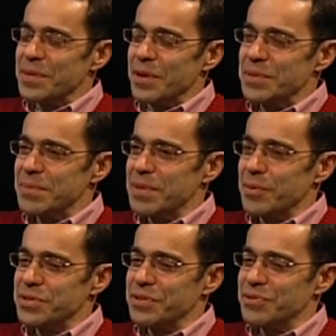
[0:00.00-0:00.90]
you know some of the
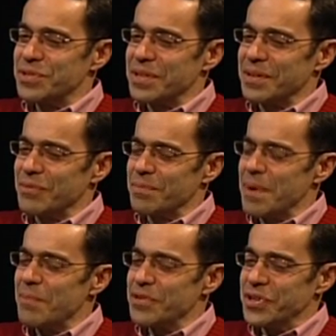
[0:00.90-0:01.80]
most interesting
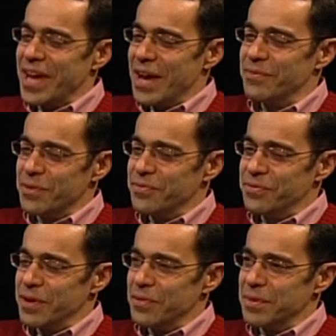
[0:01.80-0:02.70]
memories you have of,
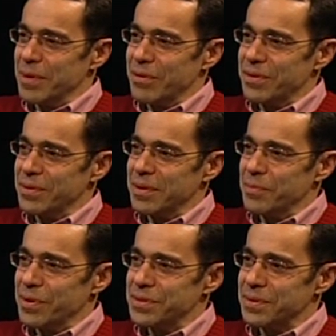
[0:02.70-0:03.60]
of the marathon in
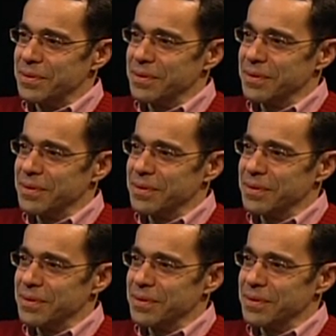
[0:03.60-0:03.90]
Boston?